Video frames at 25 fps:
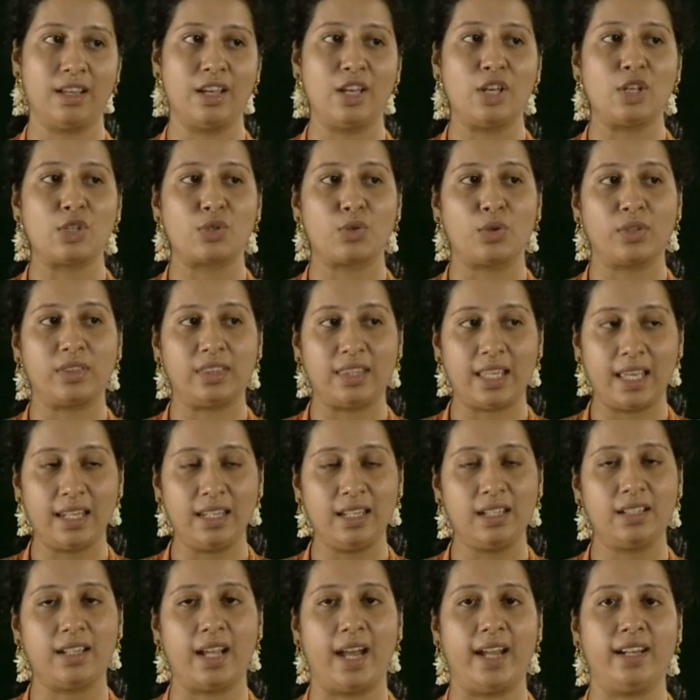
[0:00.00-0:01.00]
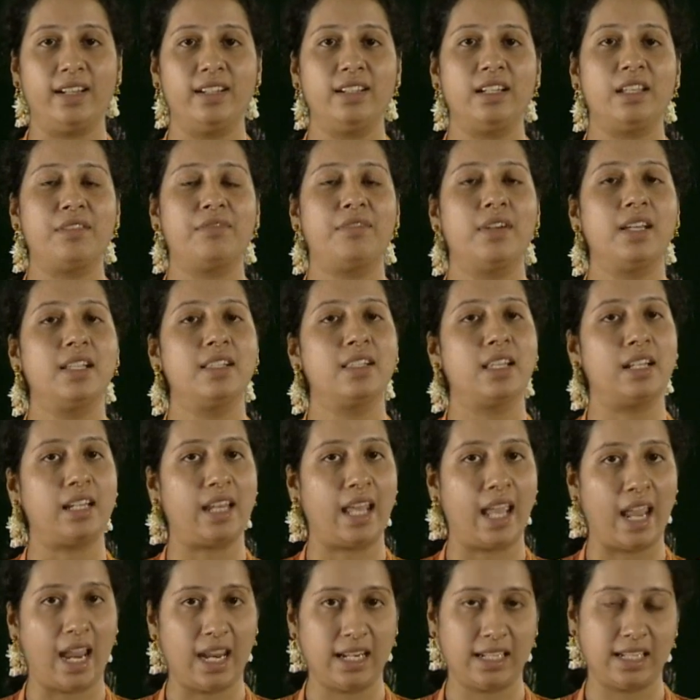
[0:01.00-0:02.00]
So, then it identifies that
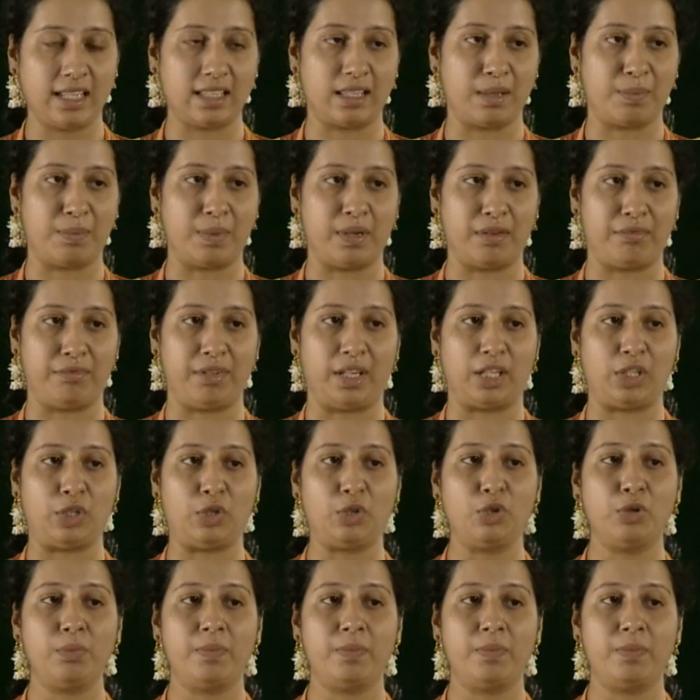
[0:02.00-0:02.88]
8 as a perfect cube